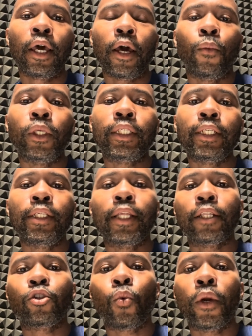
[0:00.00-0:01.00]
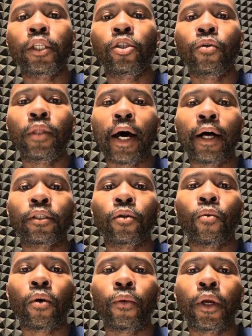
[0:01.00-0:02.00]
and we see that 22,000
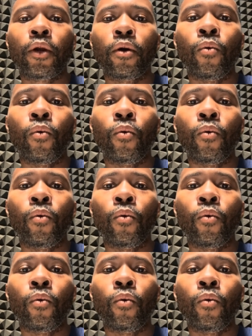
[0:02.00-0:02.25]
were